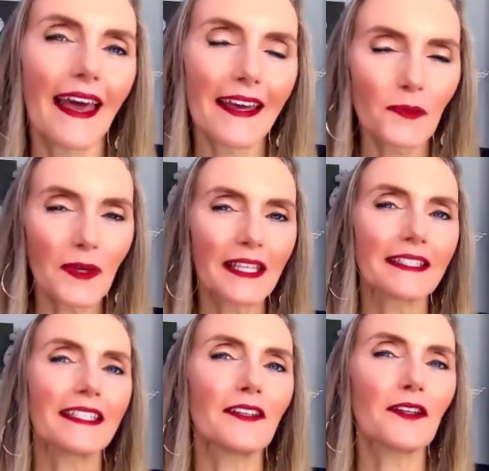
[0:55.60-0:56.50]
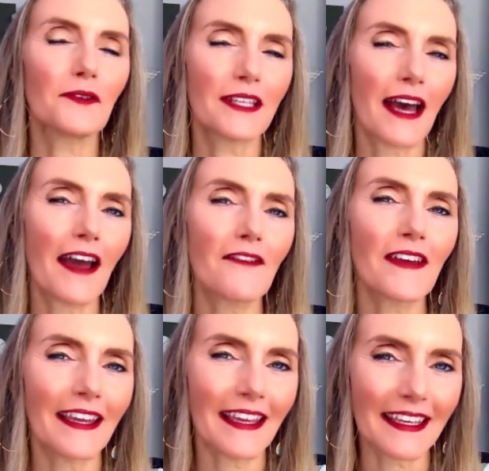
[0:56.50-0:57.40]
As we continue
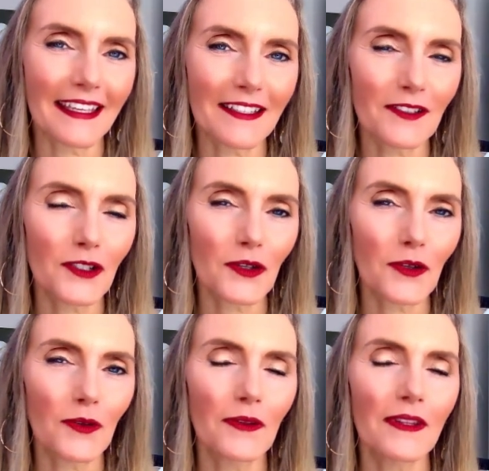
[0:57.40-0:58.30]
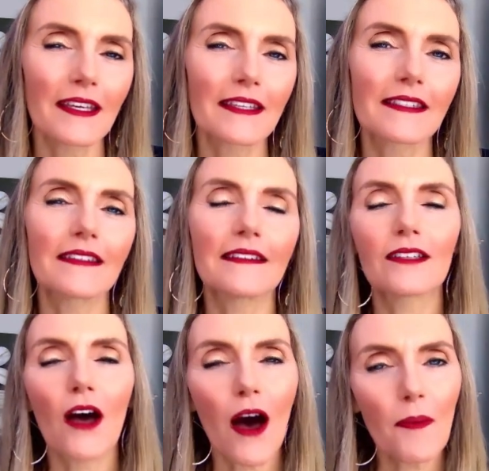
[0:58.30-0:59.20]
diving into this
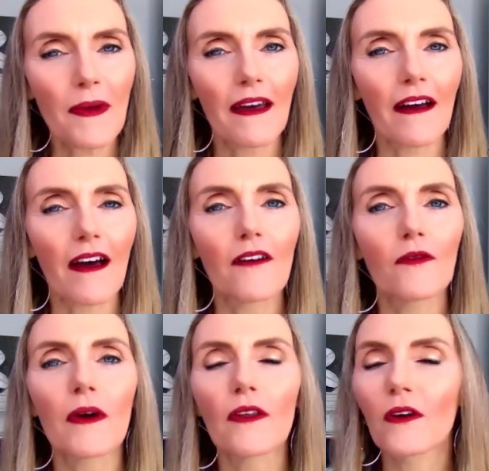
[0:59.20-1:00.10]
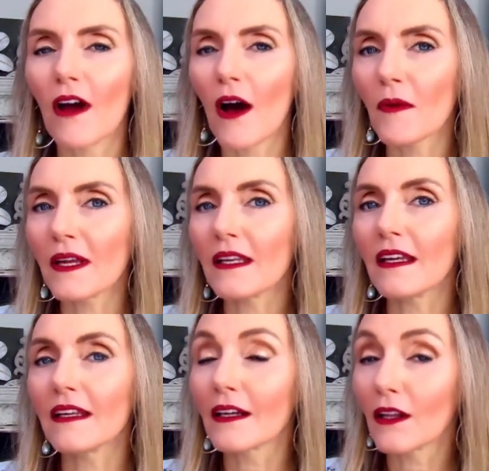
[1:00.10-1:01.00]
topic of whether or not we
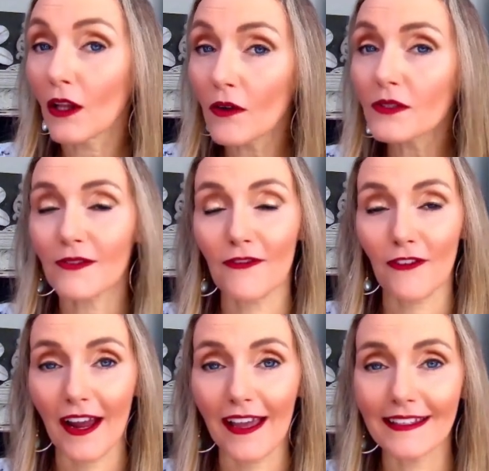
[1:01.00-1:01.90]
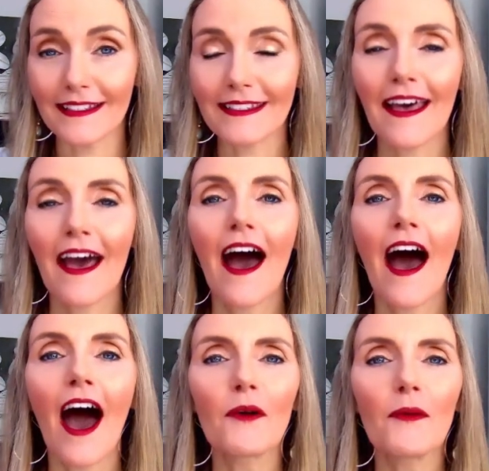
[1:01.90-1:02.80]
need close friends,
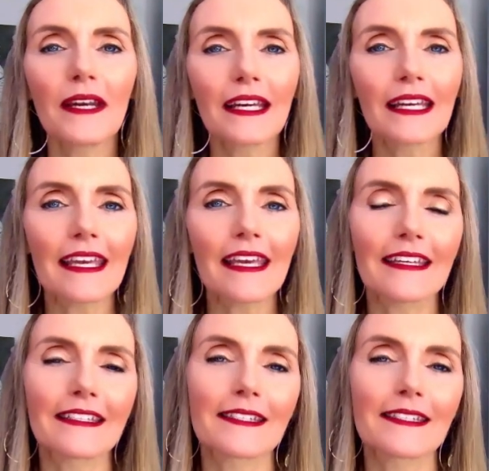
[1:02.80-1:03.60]
I want to key into